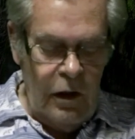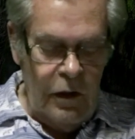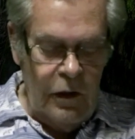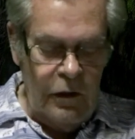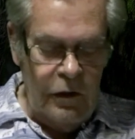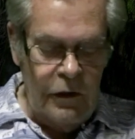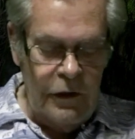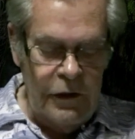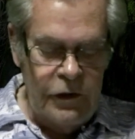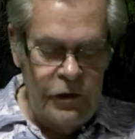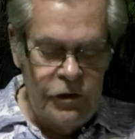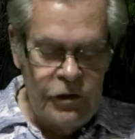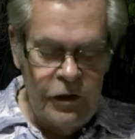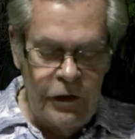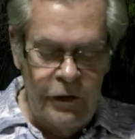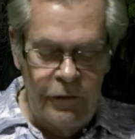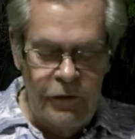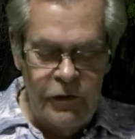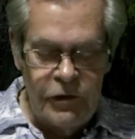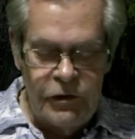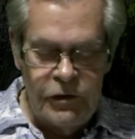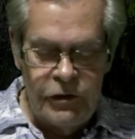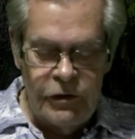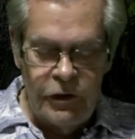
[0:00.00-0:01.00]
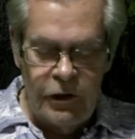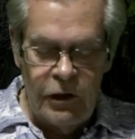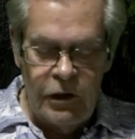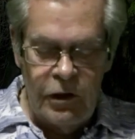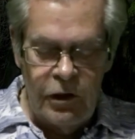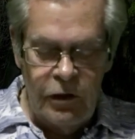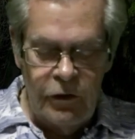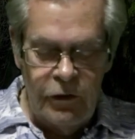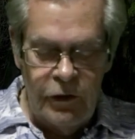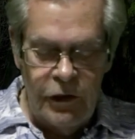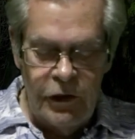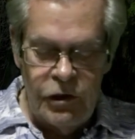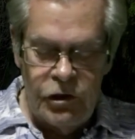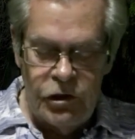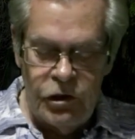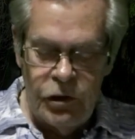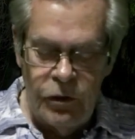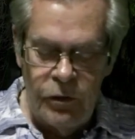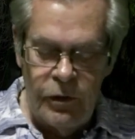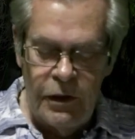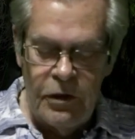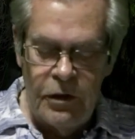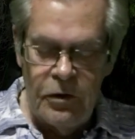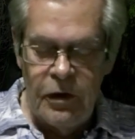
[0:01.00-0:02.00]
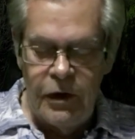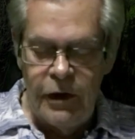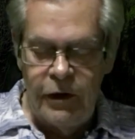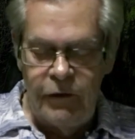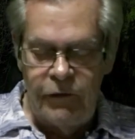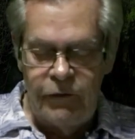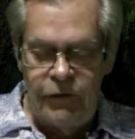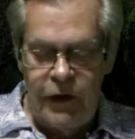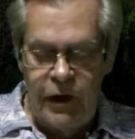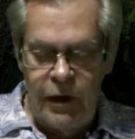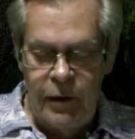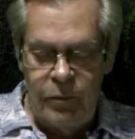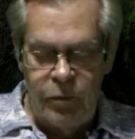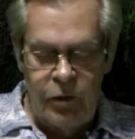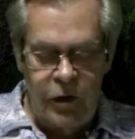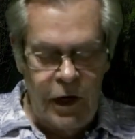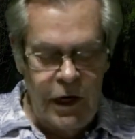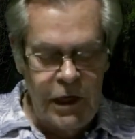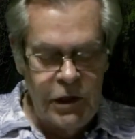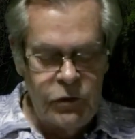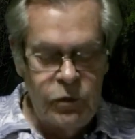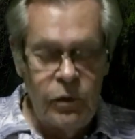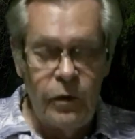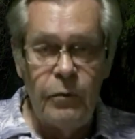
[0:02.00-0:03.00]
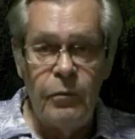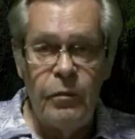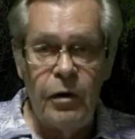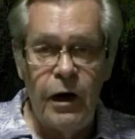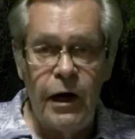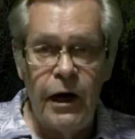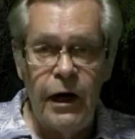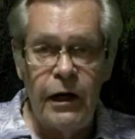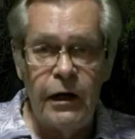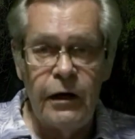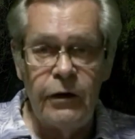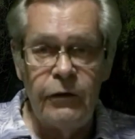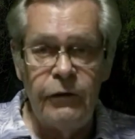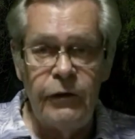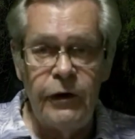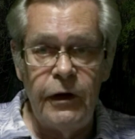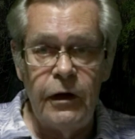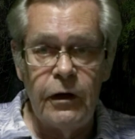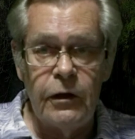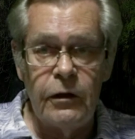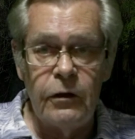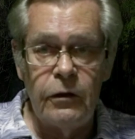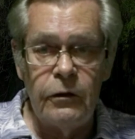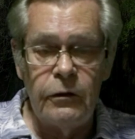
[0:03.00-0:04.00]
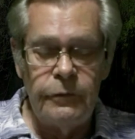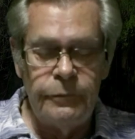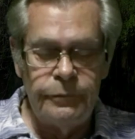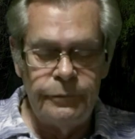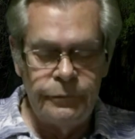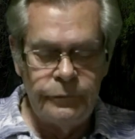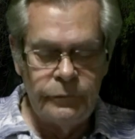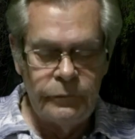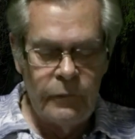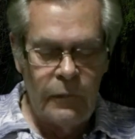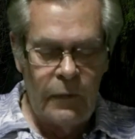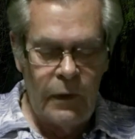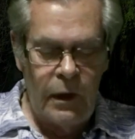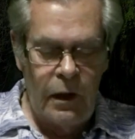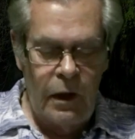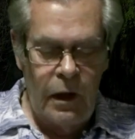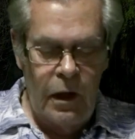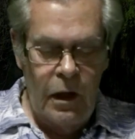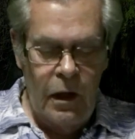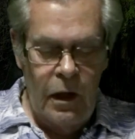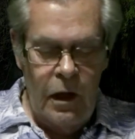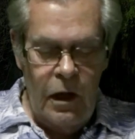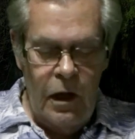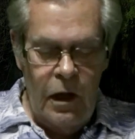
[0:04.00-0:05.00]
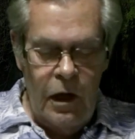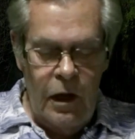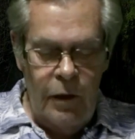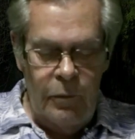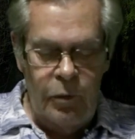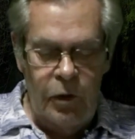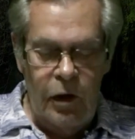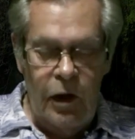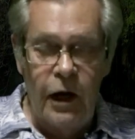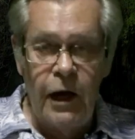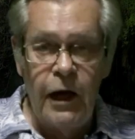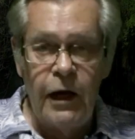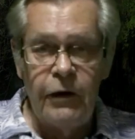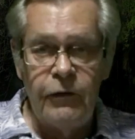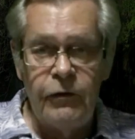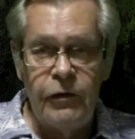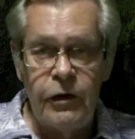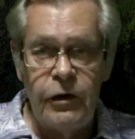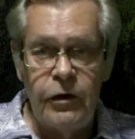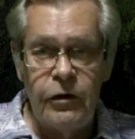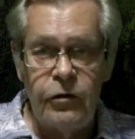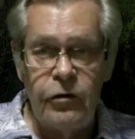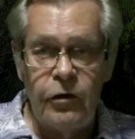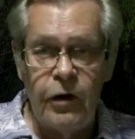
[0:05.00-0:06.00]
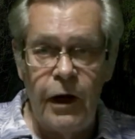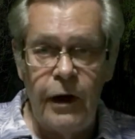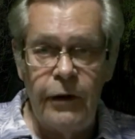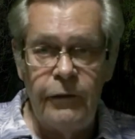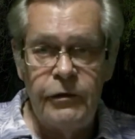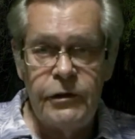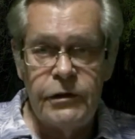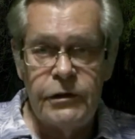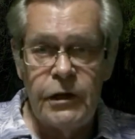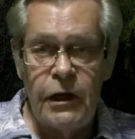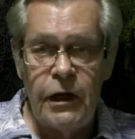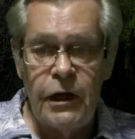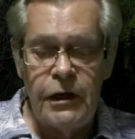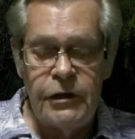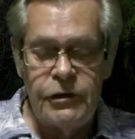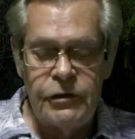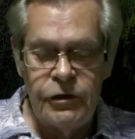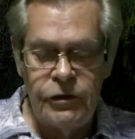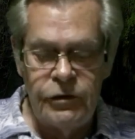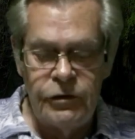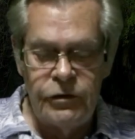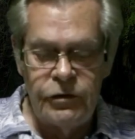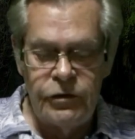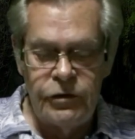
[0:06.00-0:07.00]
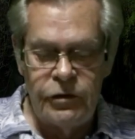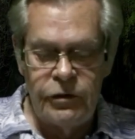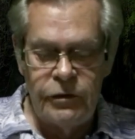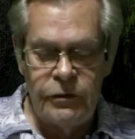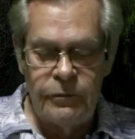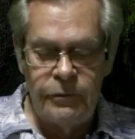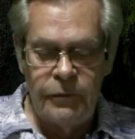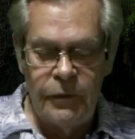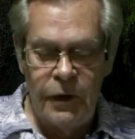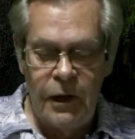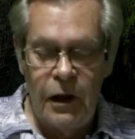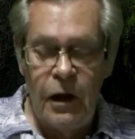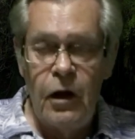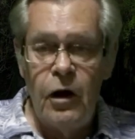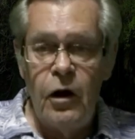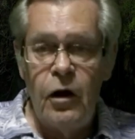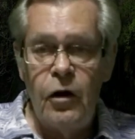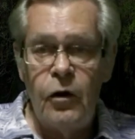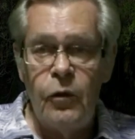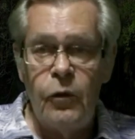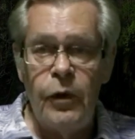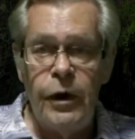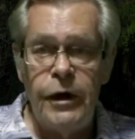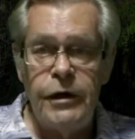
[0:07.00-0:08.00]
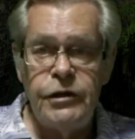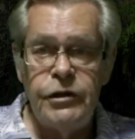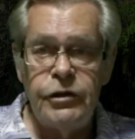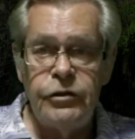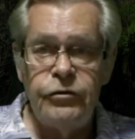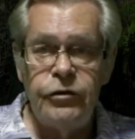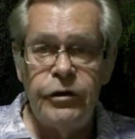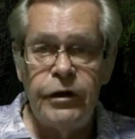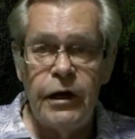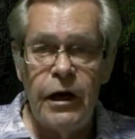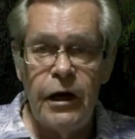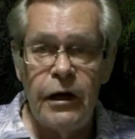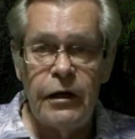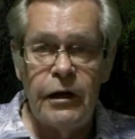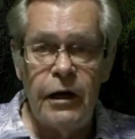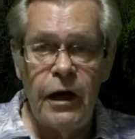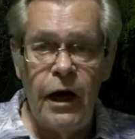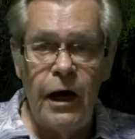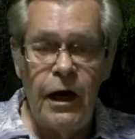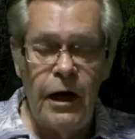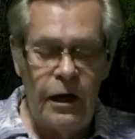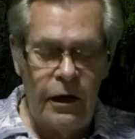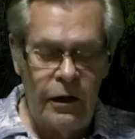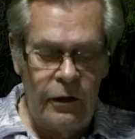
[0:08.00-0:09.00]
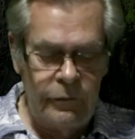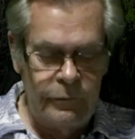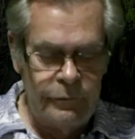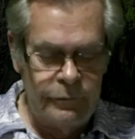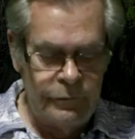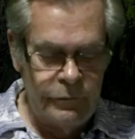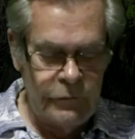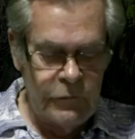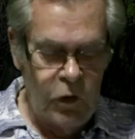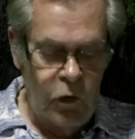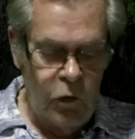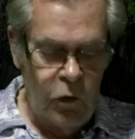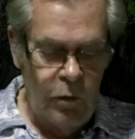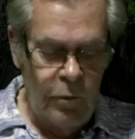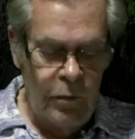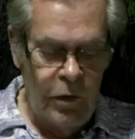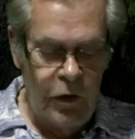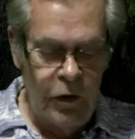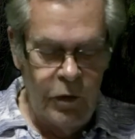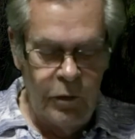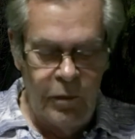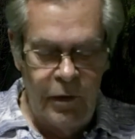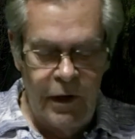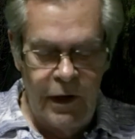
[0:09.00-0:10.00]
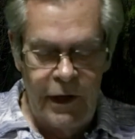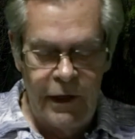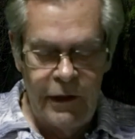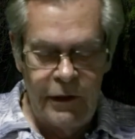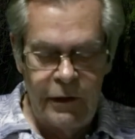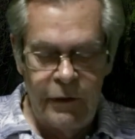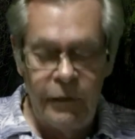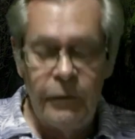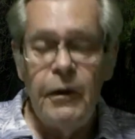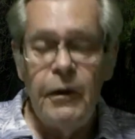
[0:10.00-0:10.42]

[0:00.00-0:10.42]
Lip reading: These services include ensuring you get a fair price when buying a vehicle, applying for your driver's license, registering a car or motorbike,